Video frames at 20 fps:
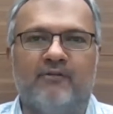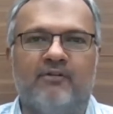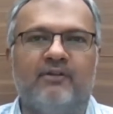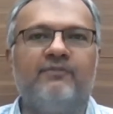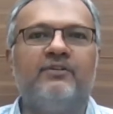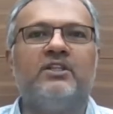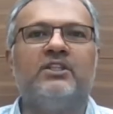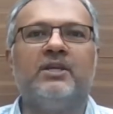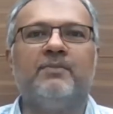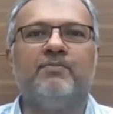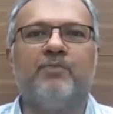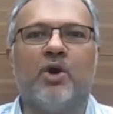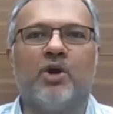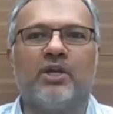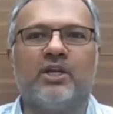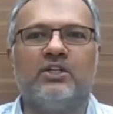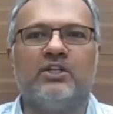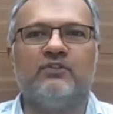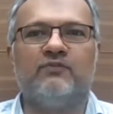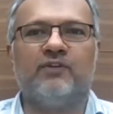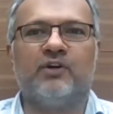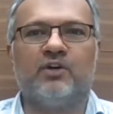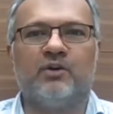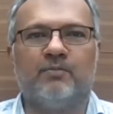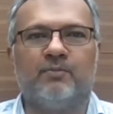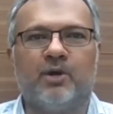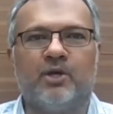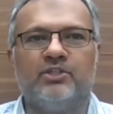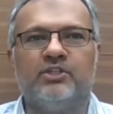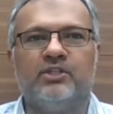However, the pockets
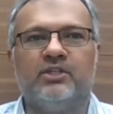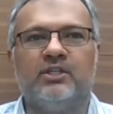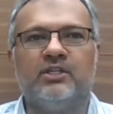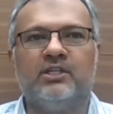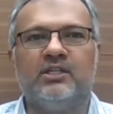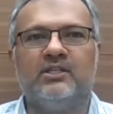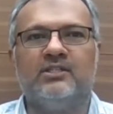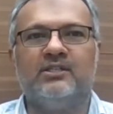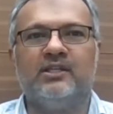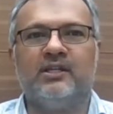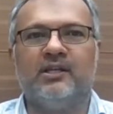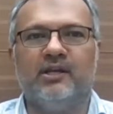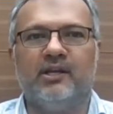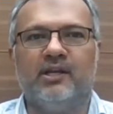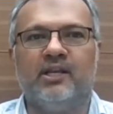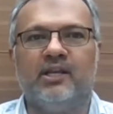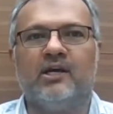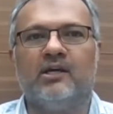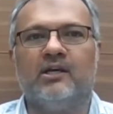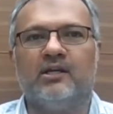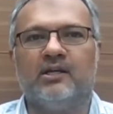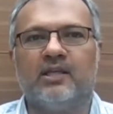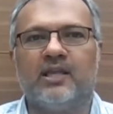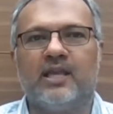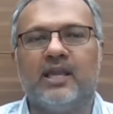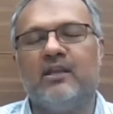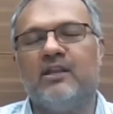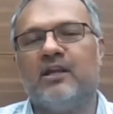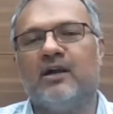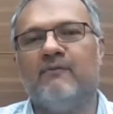for opportunities in India
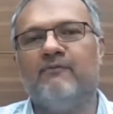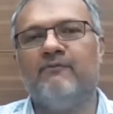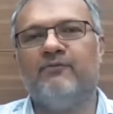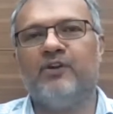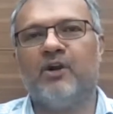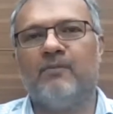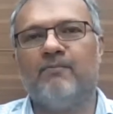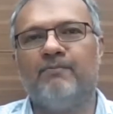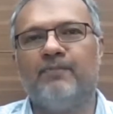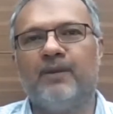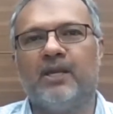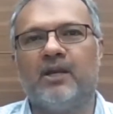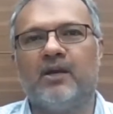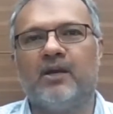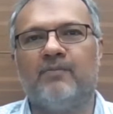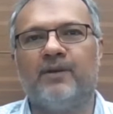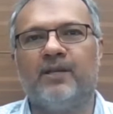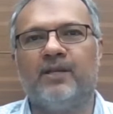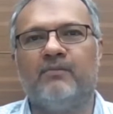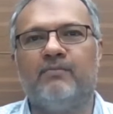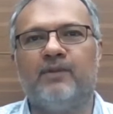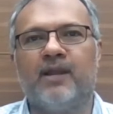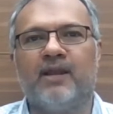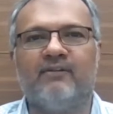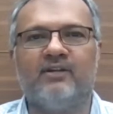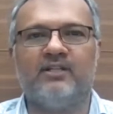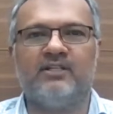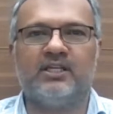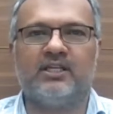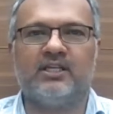can come from pickup in
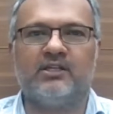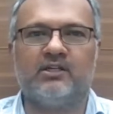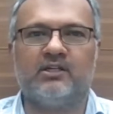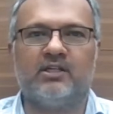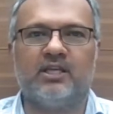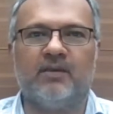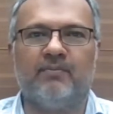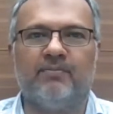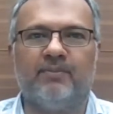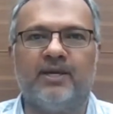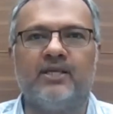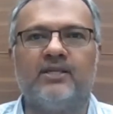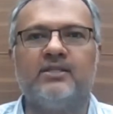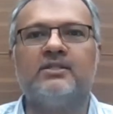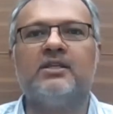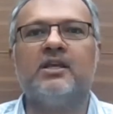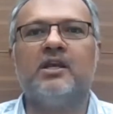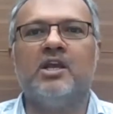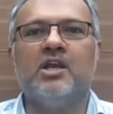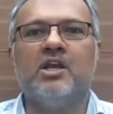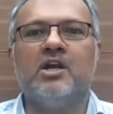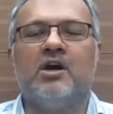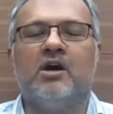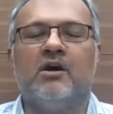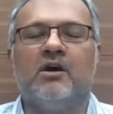private sector capex